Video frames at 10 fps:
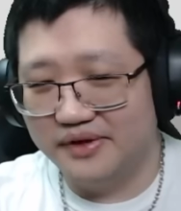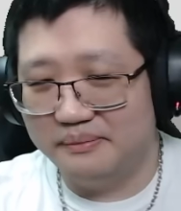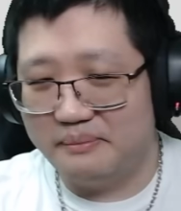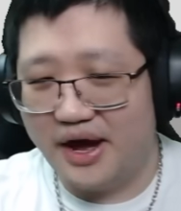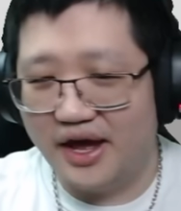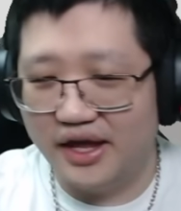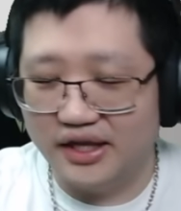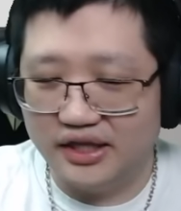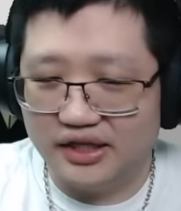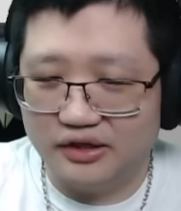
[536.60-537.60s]

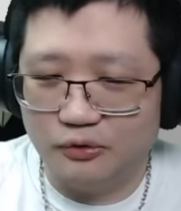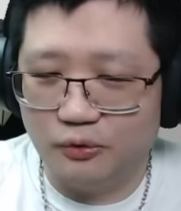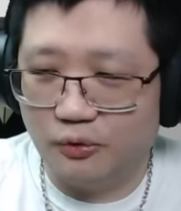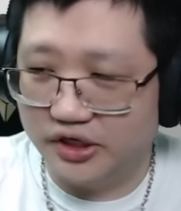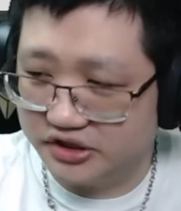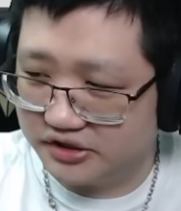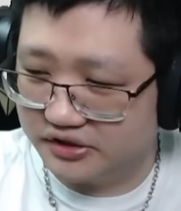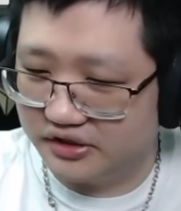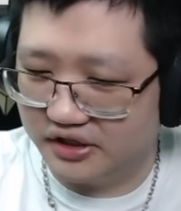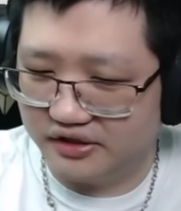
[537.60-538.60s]
my
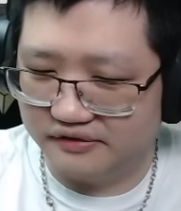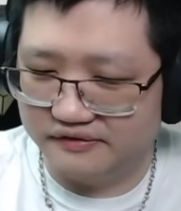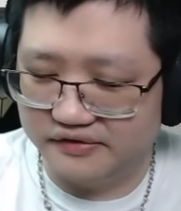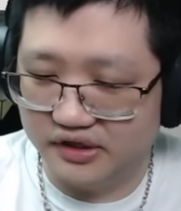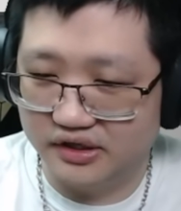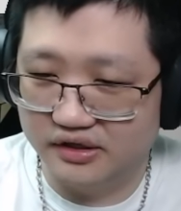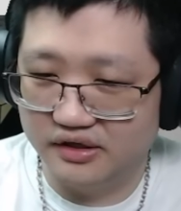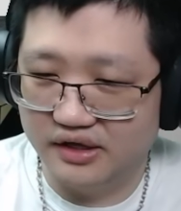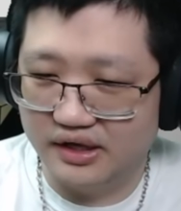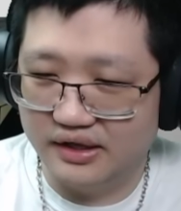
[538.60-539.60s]
question of
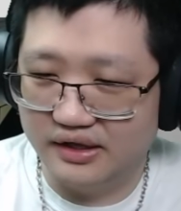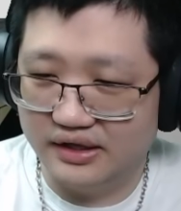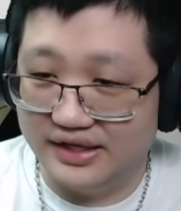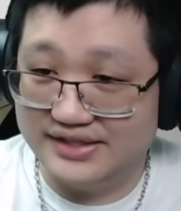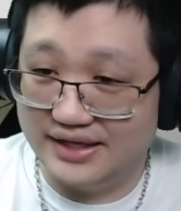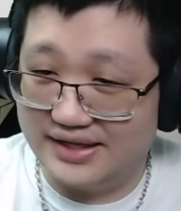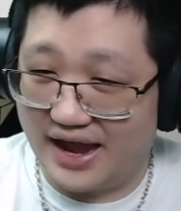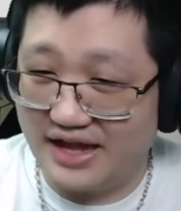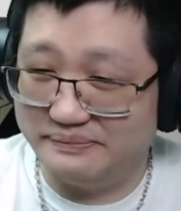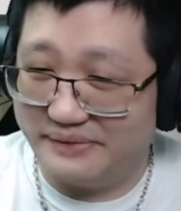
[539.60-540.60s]
is it
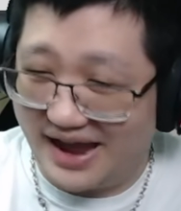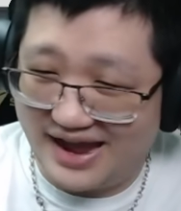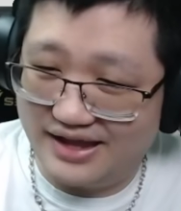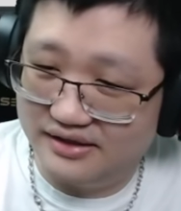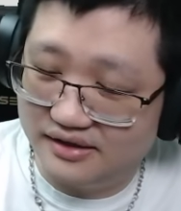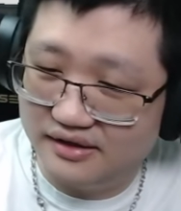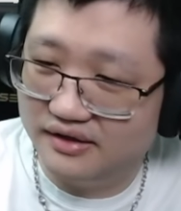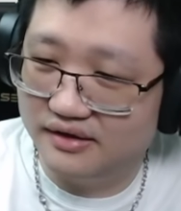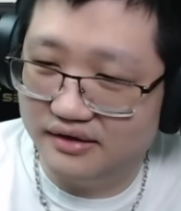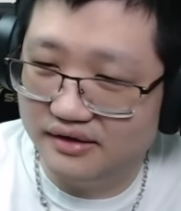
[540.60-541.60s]
that bad?
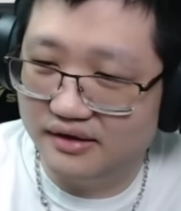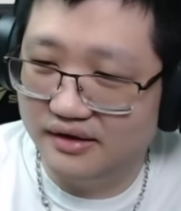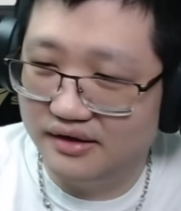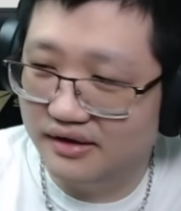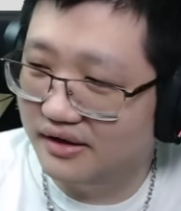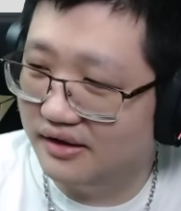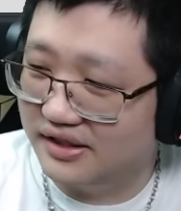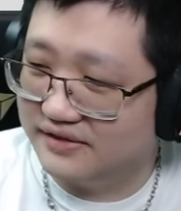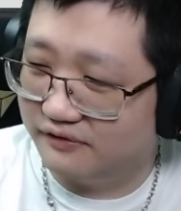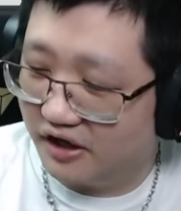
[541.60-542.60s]

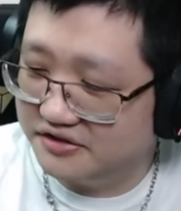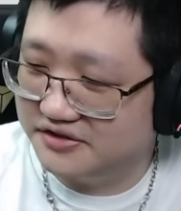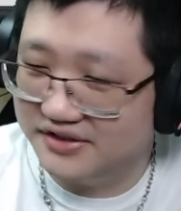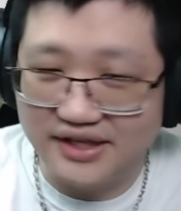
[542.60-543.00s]
This fraudulent